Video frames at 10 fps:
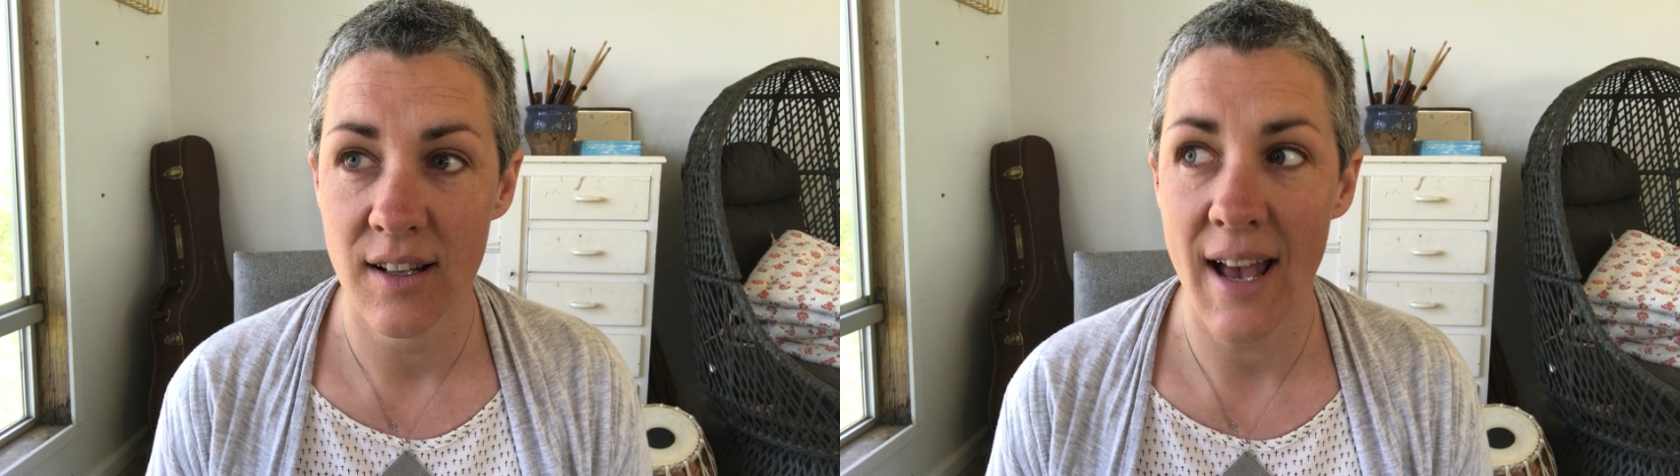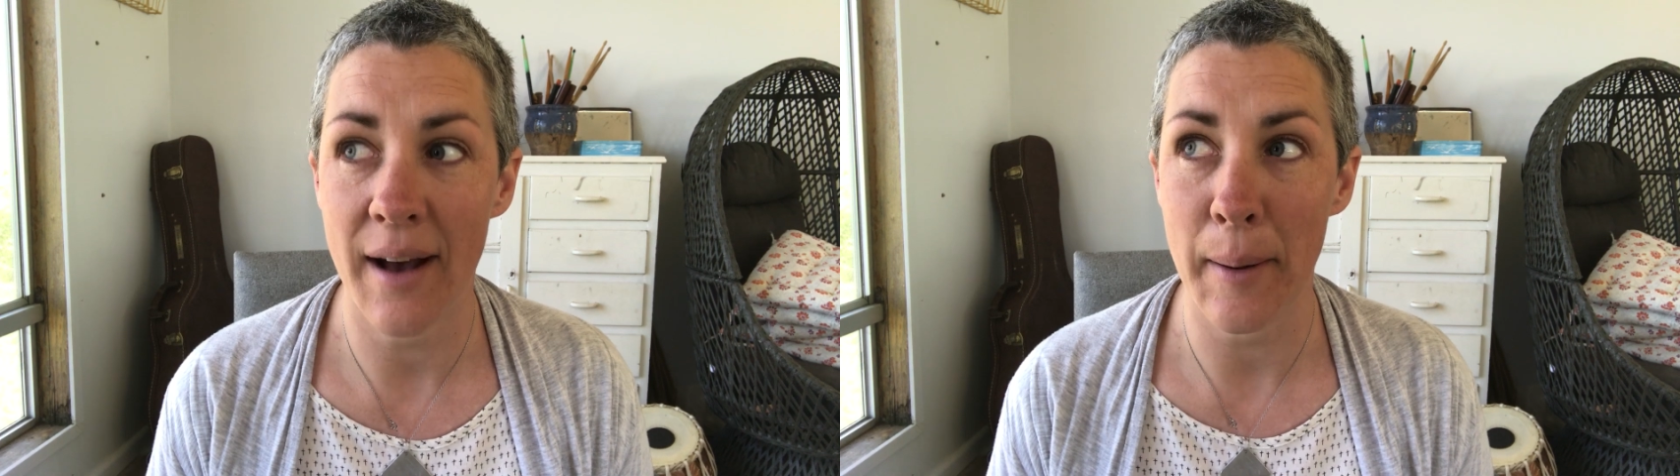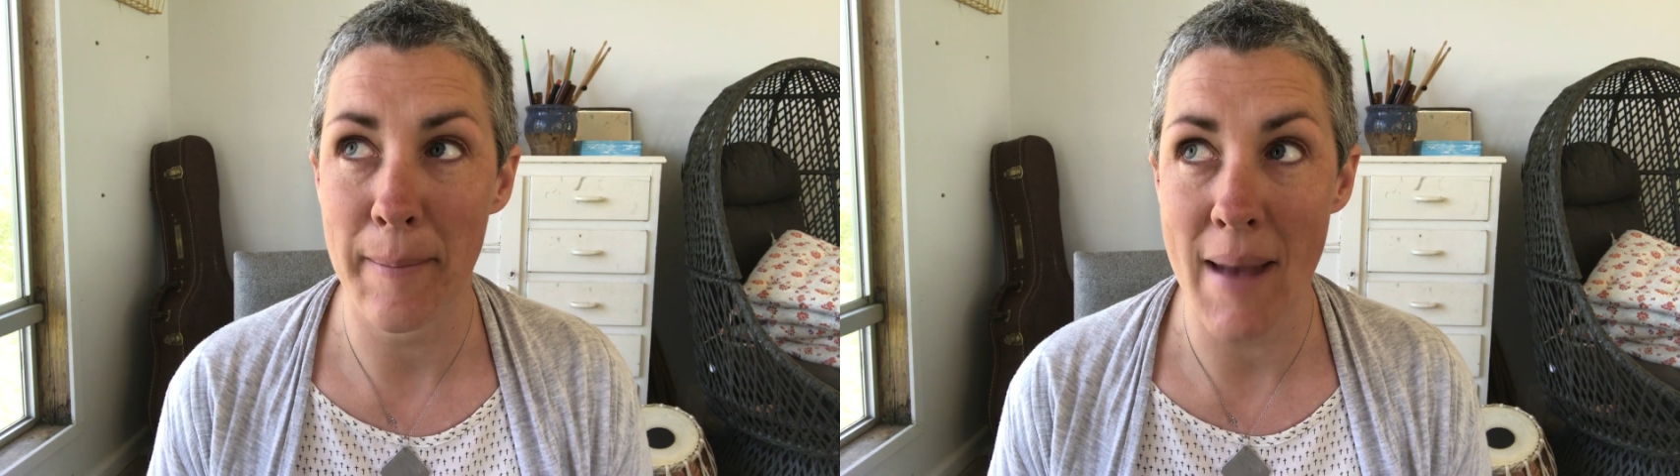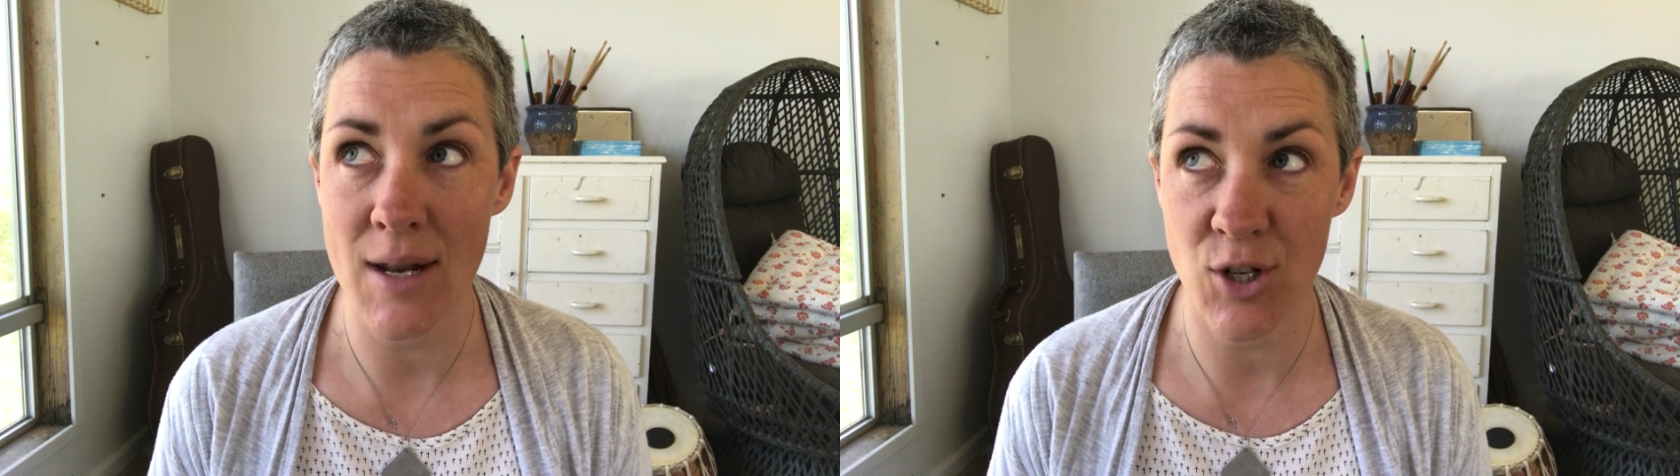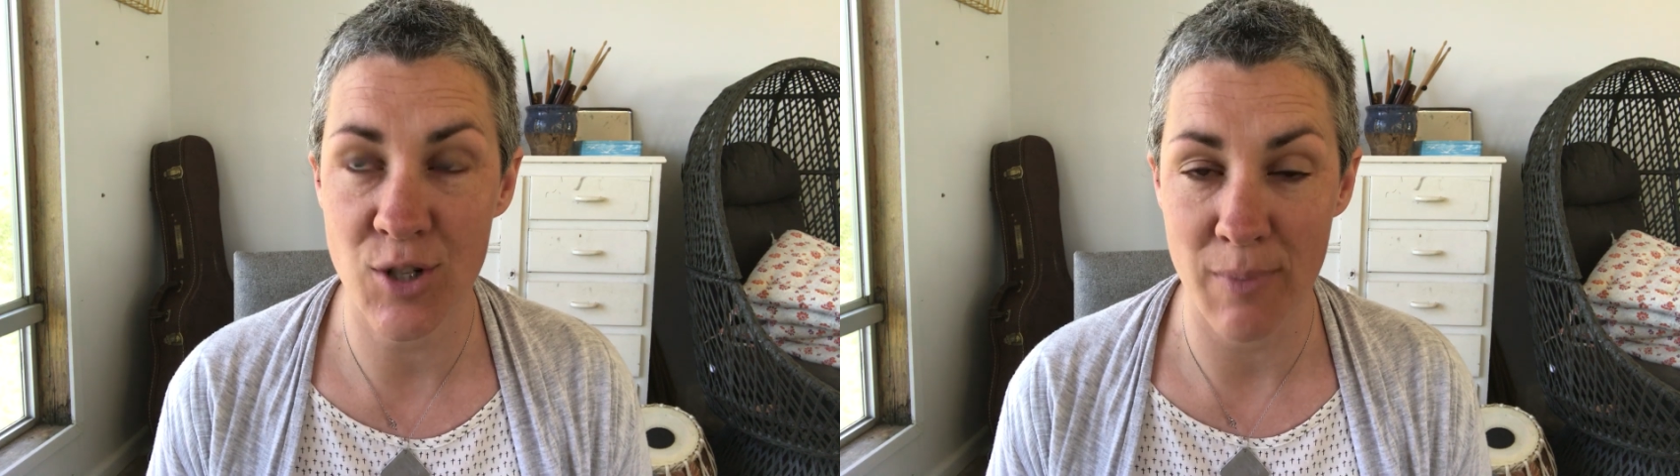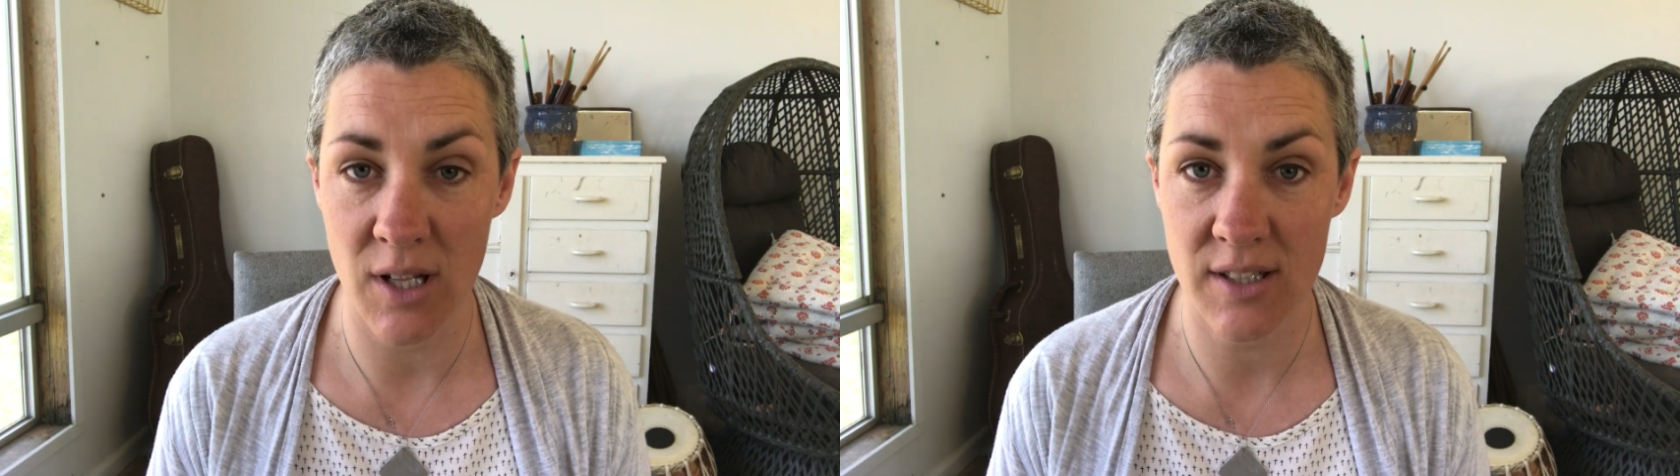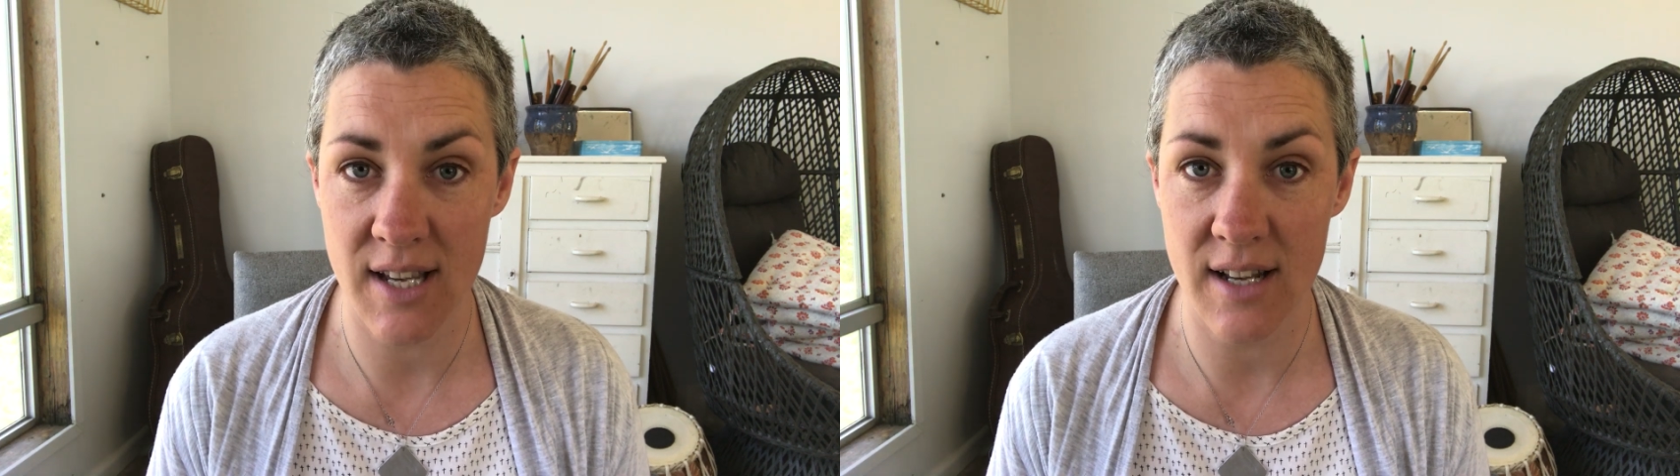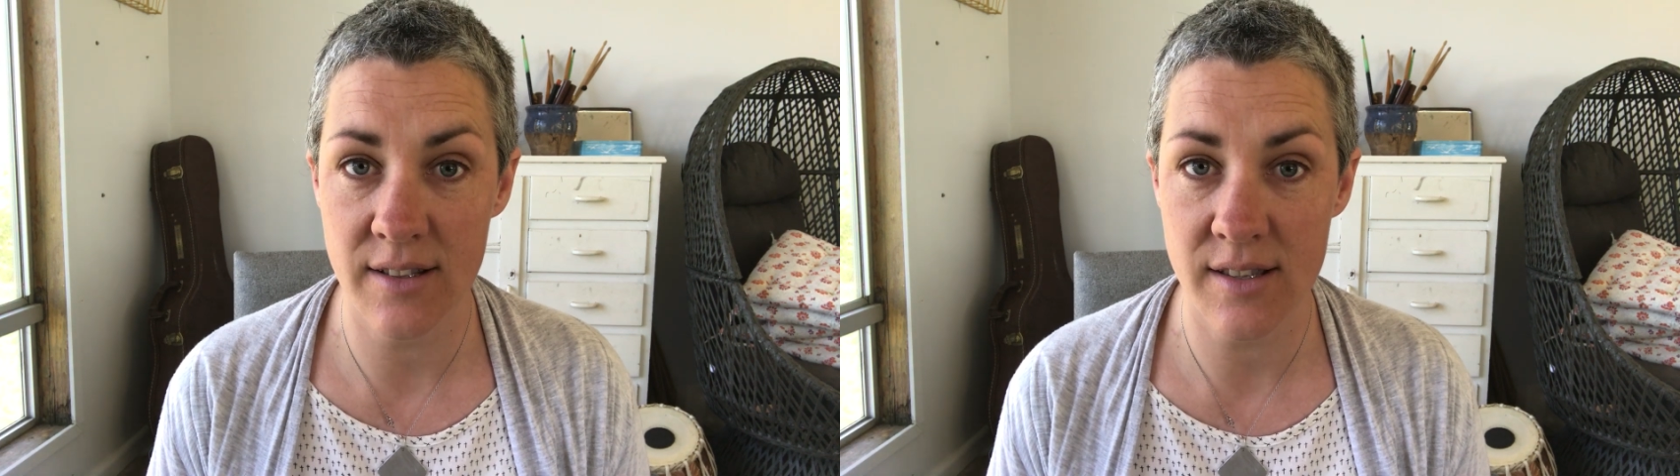how to manage
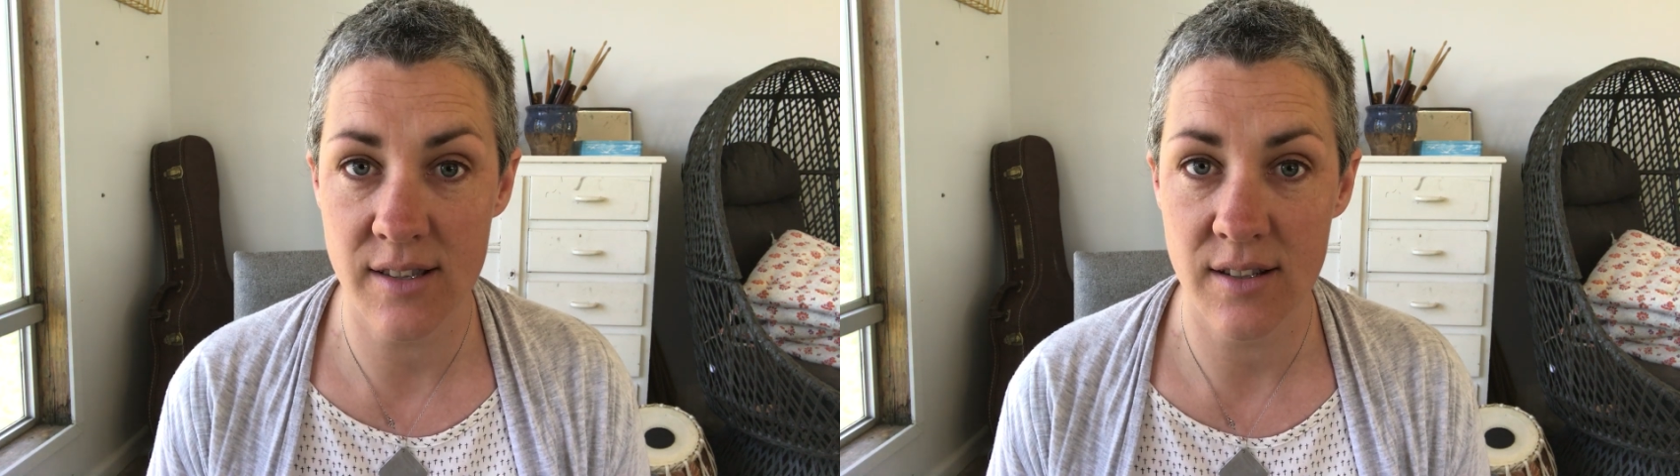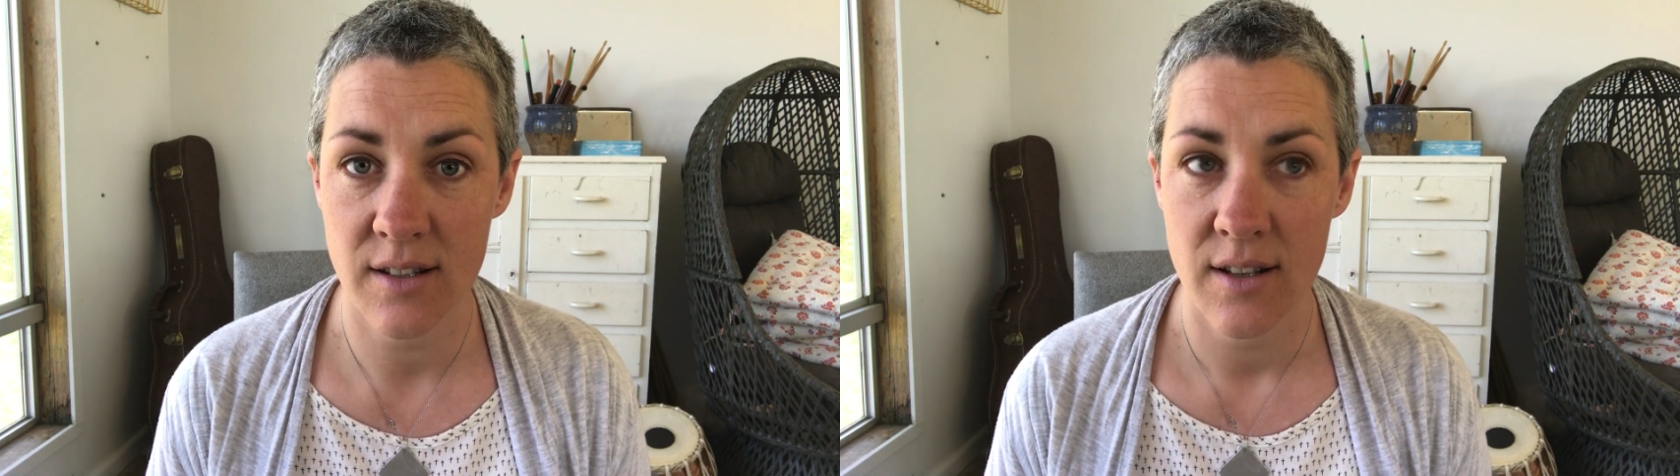meltdowns.